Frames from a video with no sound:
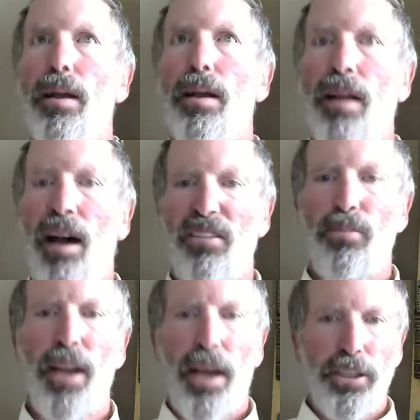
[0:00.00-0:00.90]

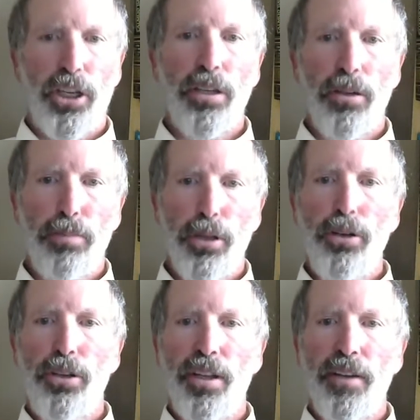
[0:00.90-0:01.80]
cosmological
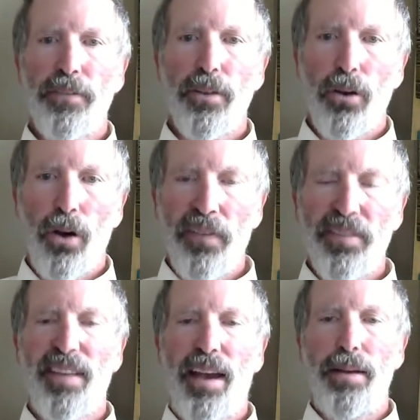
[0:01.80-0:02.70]
blue shift
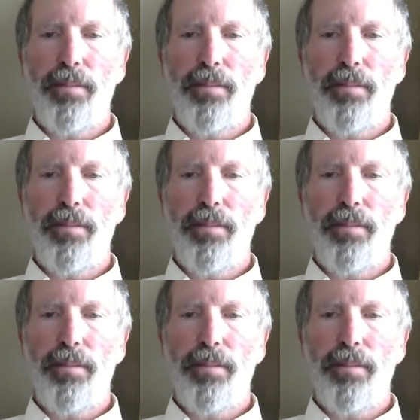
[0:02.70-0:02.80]
offset.